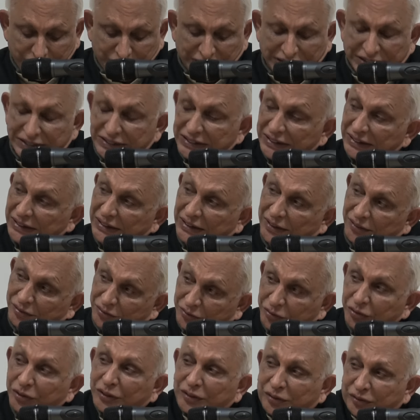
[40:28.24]
but she
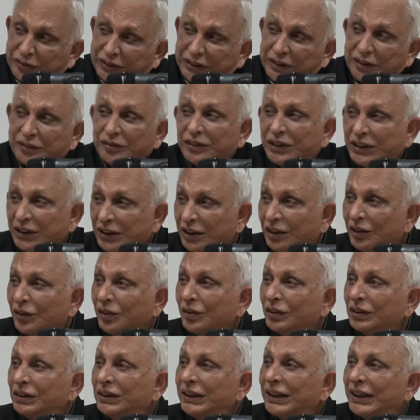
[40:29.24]
lived for a very, very
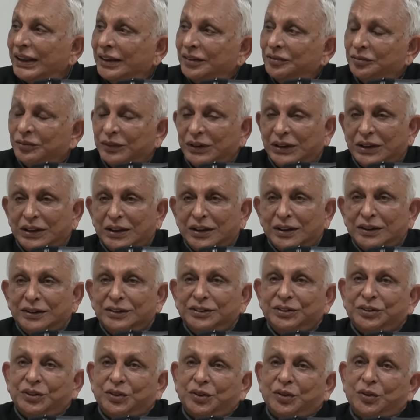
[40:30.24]
long time.
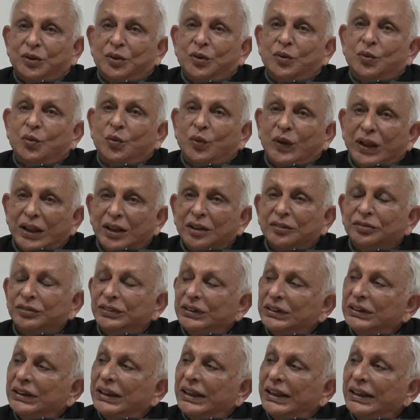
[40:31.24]
So one
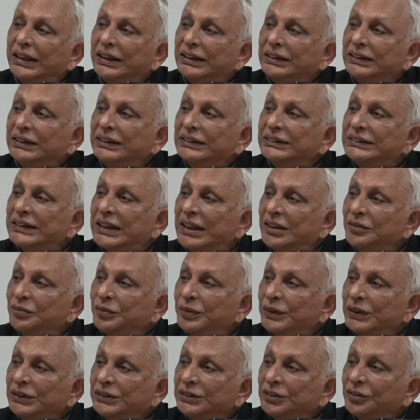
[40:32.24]
of the direct
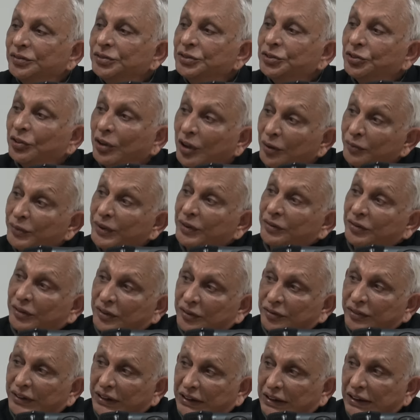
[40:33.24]
disciples of Swami
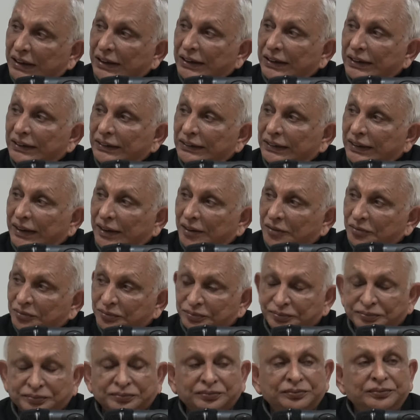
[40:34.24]
Vivekananda,
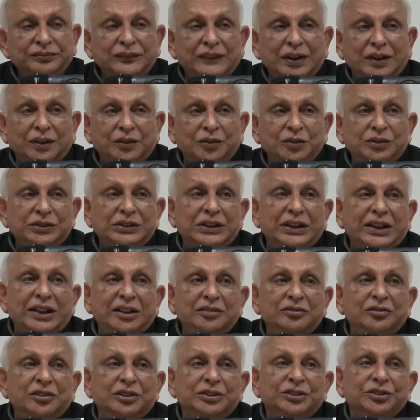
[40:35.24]
whose
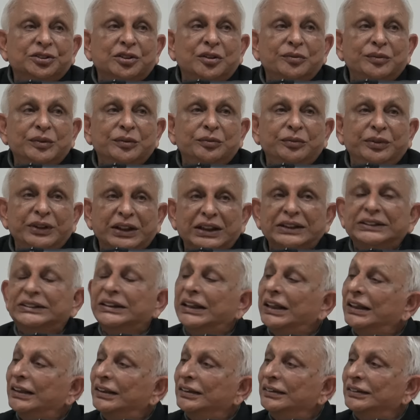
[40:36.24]
name was Swami
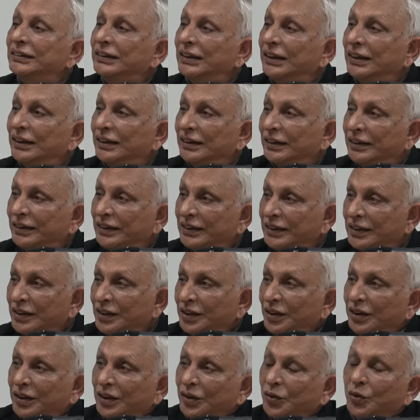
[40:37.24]
Virajananda,
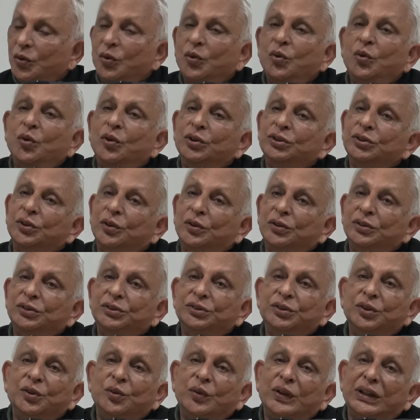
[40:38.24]
who was
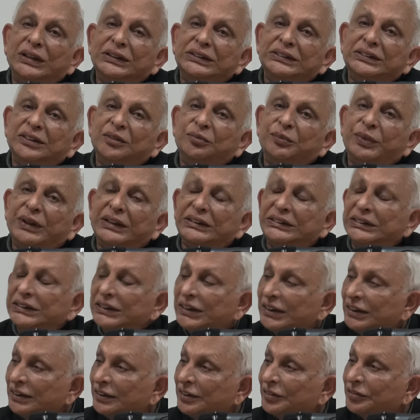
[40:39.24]
also once the
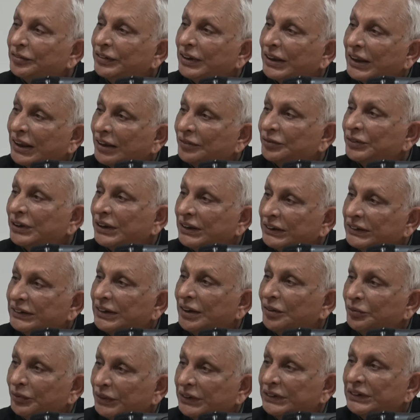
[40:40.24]
president of the
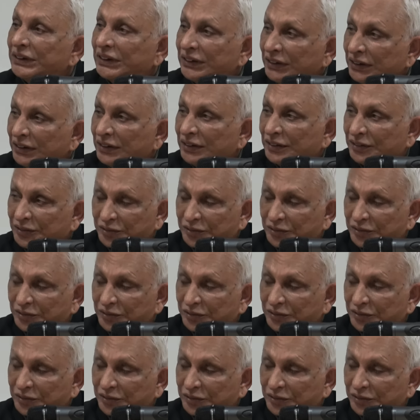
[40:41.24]
Ramakrishna Mission,